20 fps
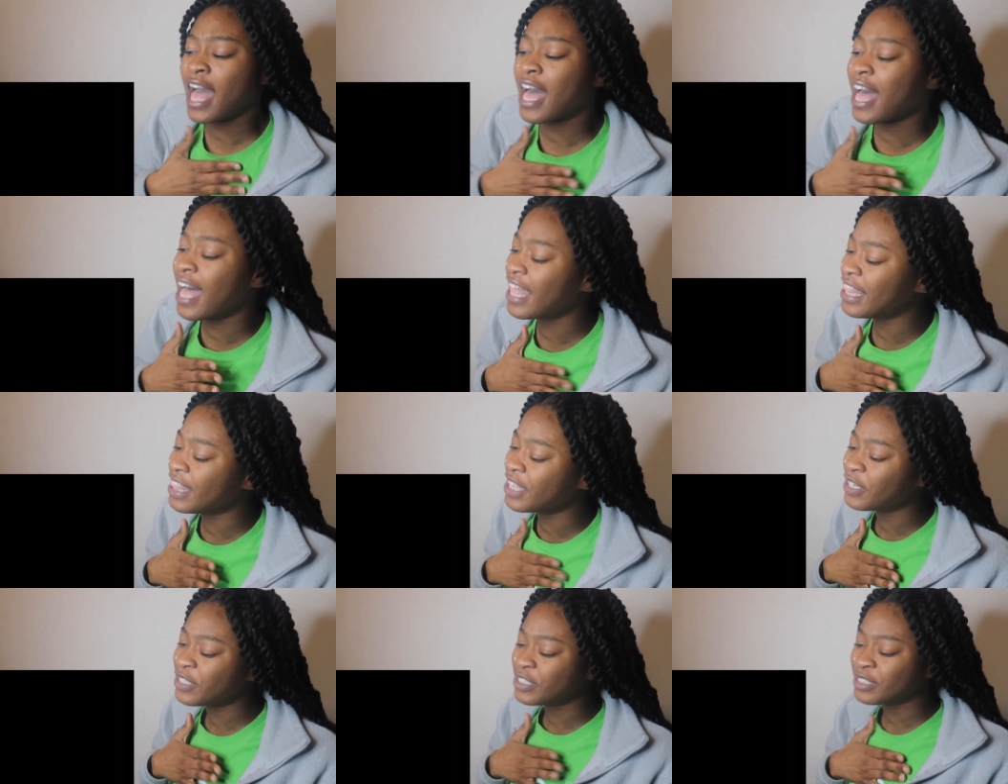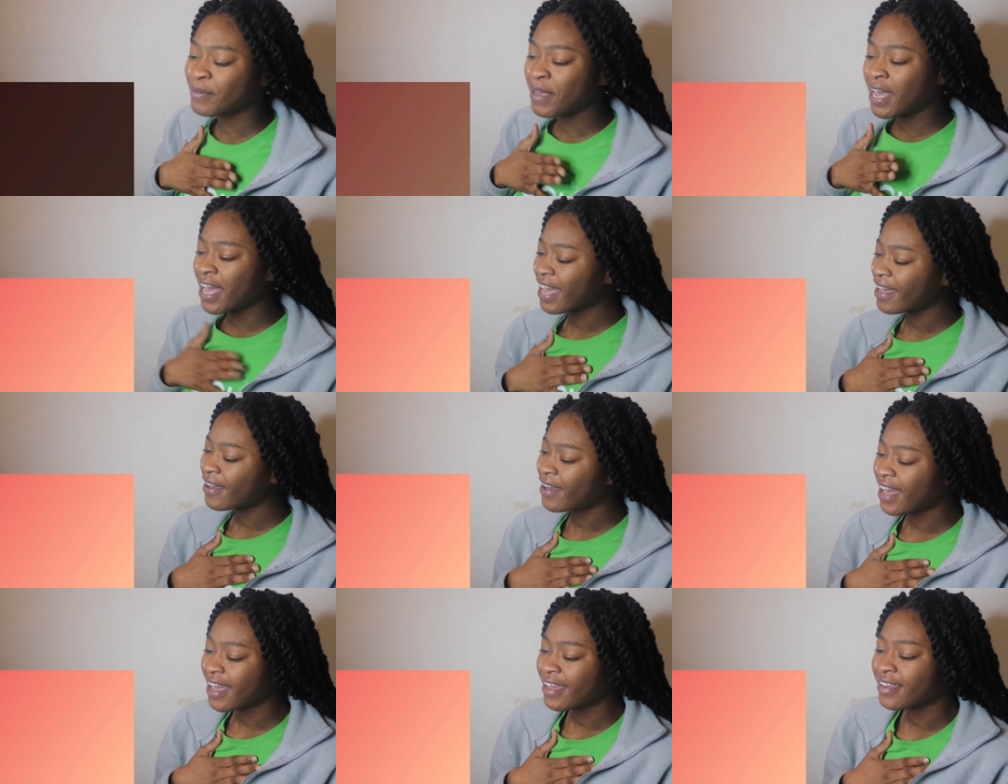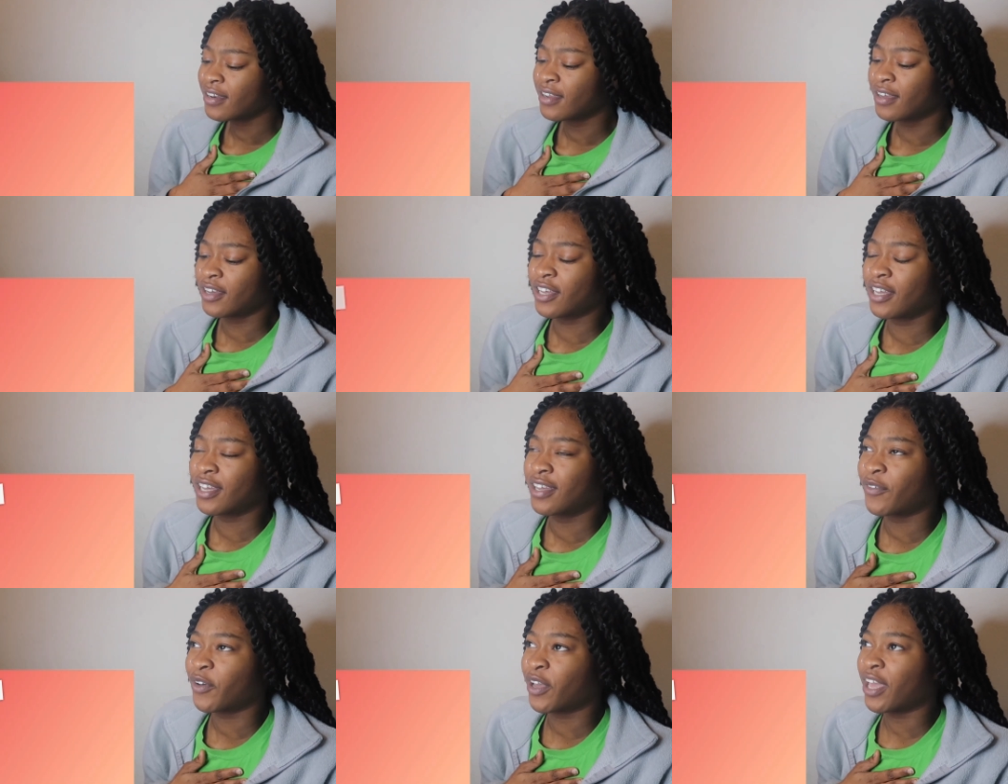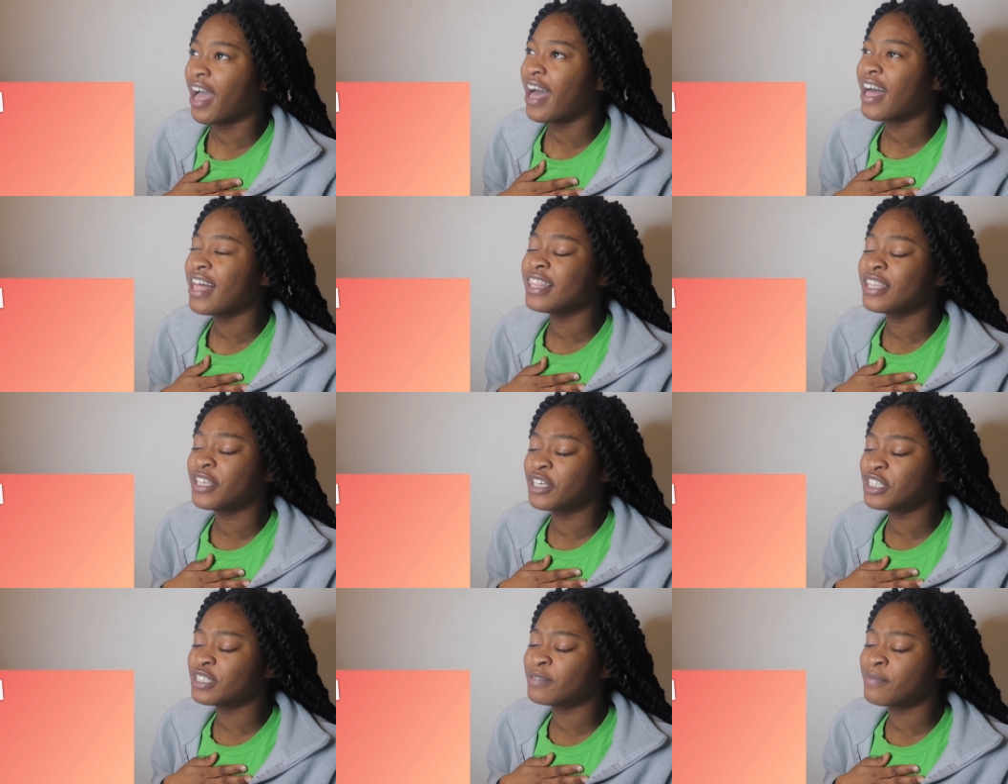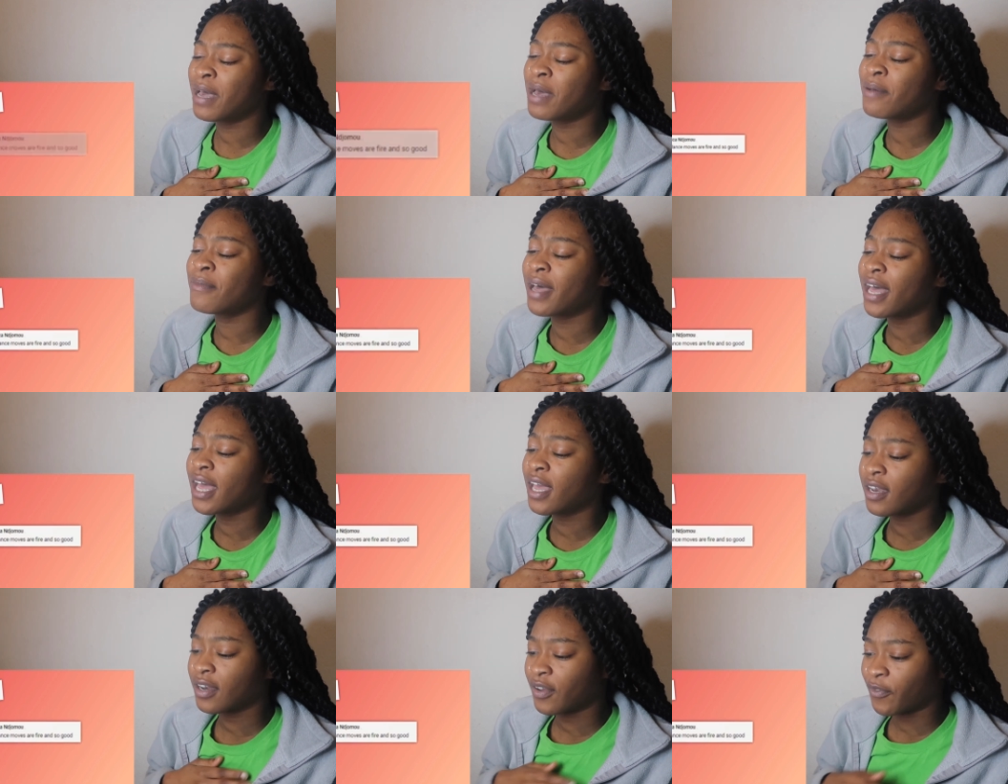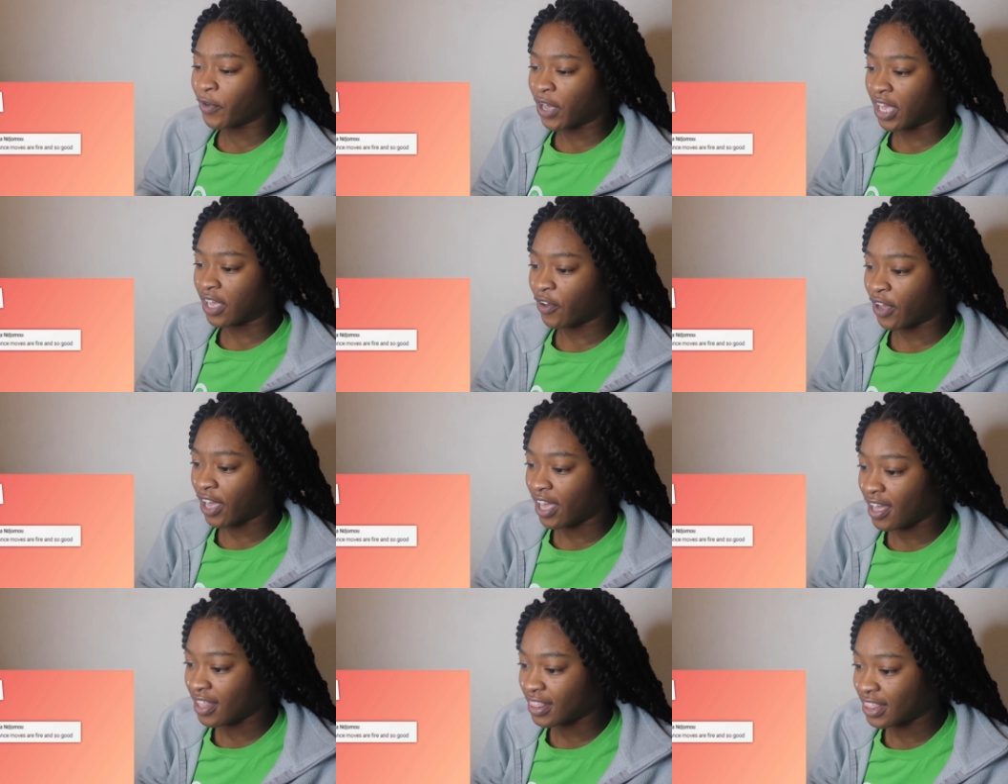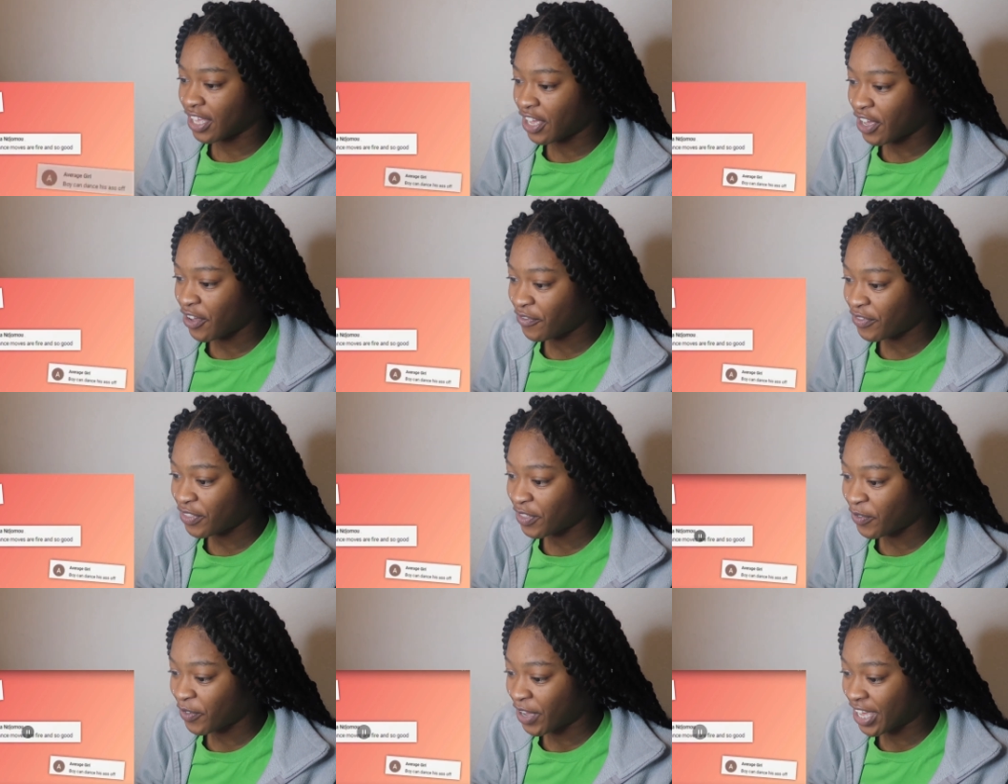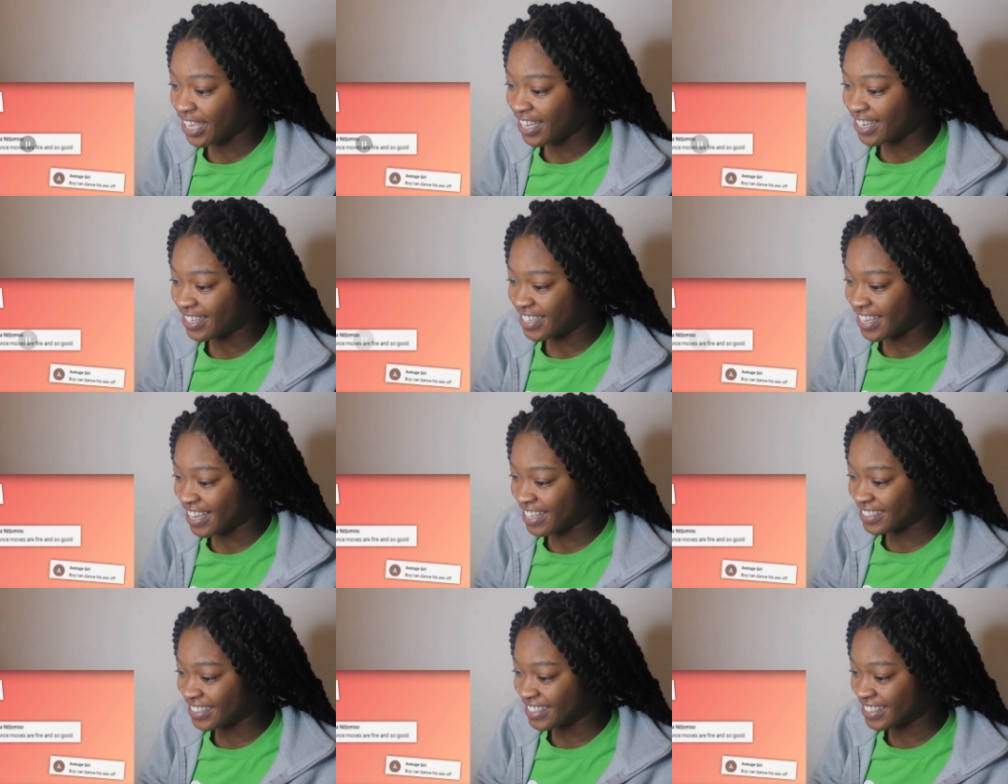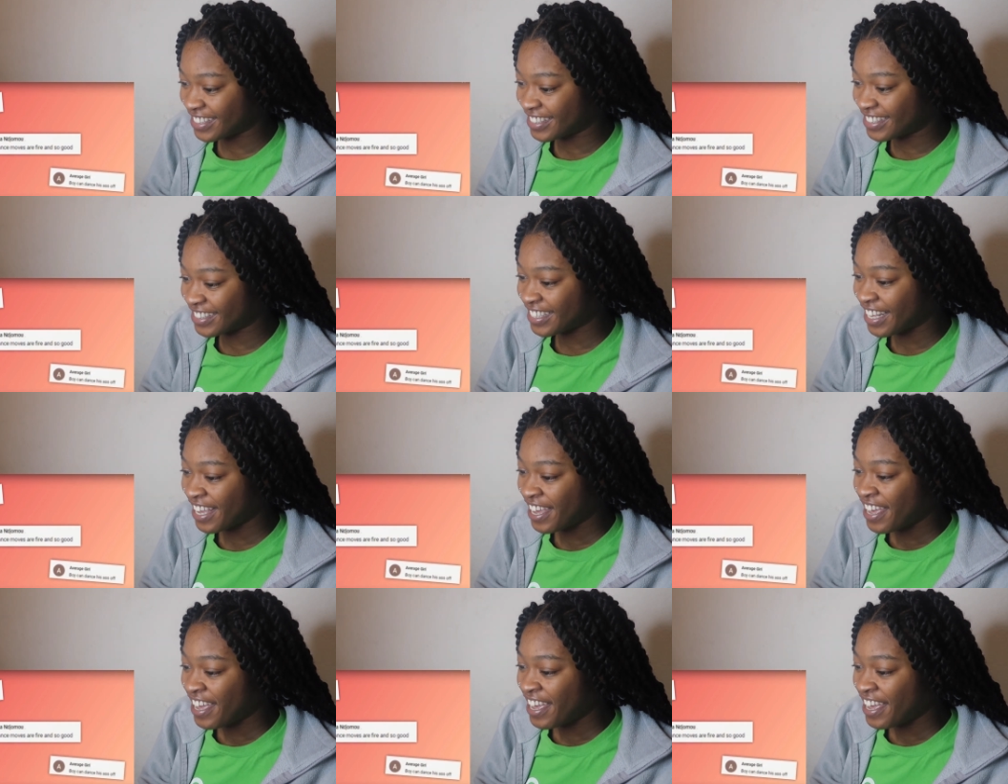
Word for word: I lose my heart, Wait, I lose my mind. Wait, okay, I love the way he dances.